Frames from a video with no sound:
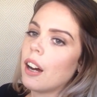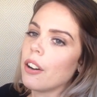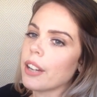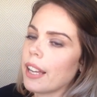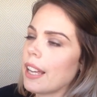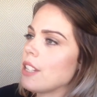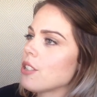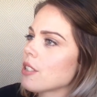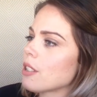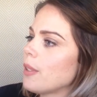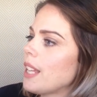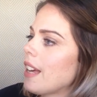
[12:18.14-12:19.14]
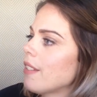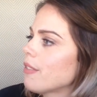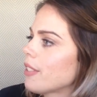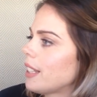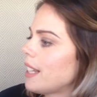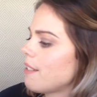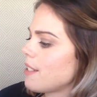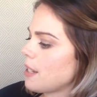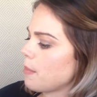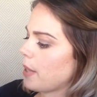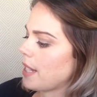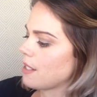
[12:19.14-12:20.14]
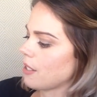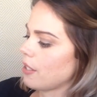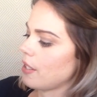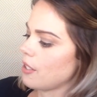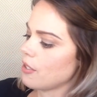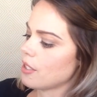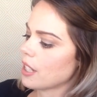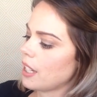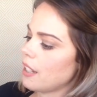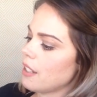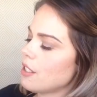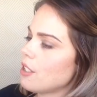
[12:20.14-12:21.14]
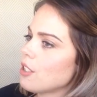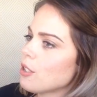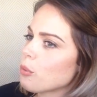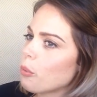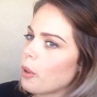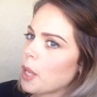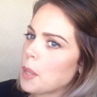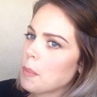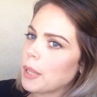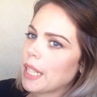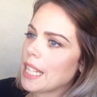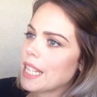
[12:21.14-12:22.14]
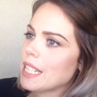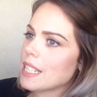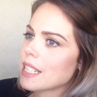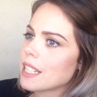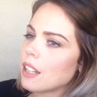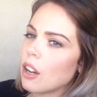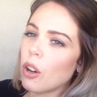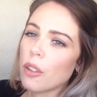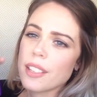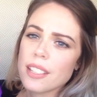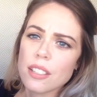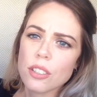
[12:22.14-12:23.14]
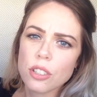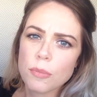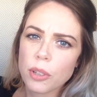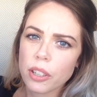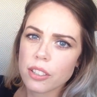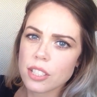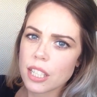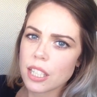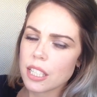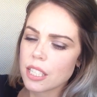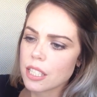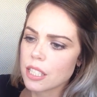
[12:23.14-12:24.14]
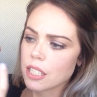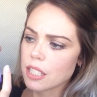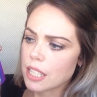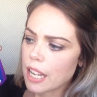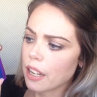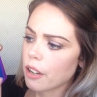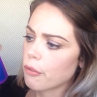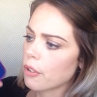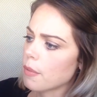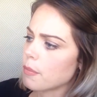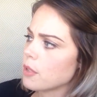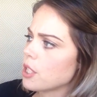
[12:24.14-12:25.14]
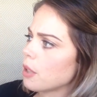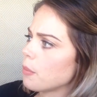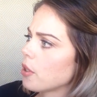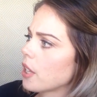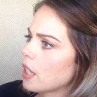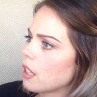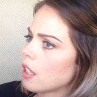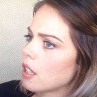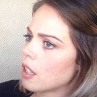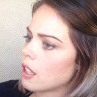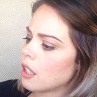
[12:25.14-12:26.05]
Okay, angels, can we have clarity, please, on those cards? Just one, please. Oh, this is a numerology deck from Michelle Buchanan.